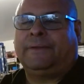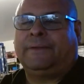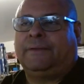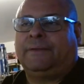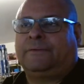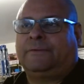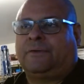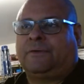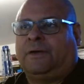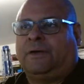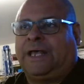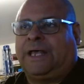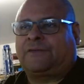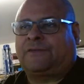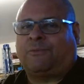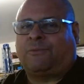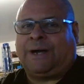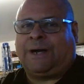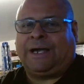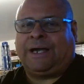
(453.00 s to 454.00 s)
So
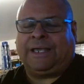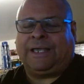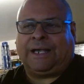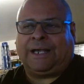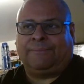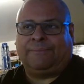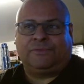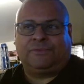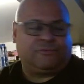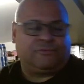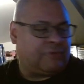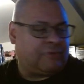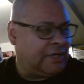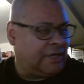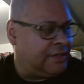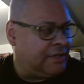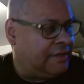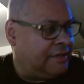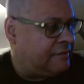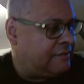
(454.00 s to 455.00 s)
that's why I'm
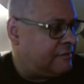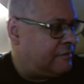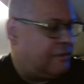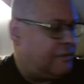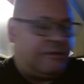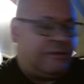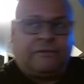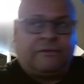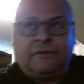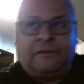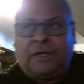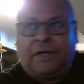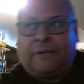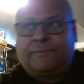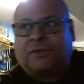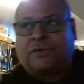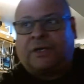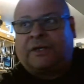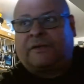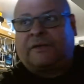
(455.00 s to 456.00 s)
running these.
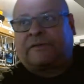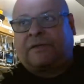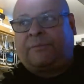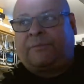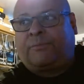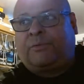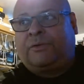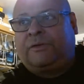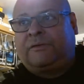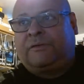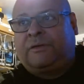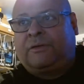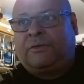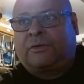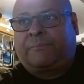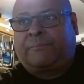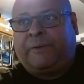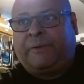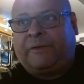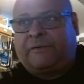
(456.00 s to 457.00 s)
I'm trying to set up all these
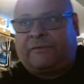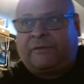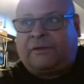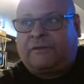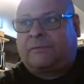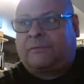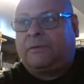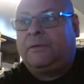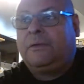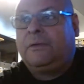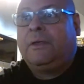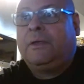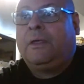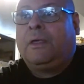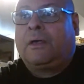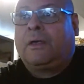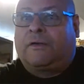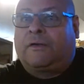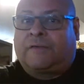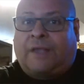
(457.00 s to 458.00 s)
little PCs
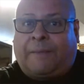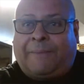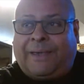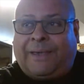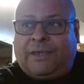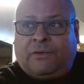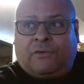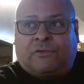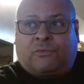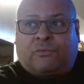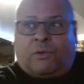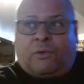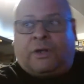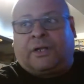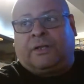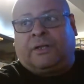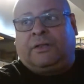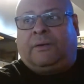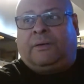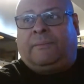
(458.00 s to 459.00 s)
because I may use one
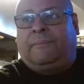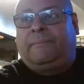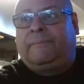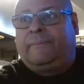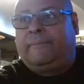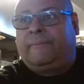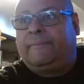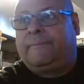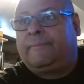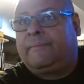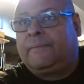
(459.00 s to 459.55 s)
of them.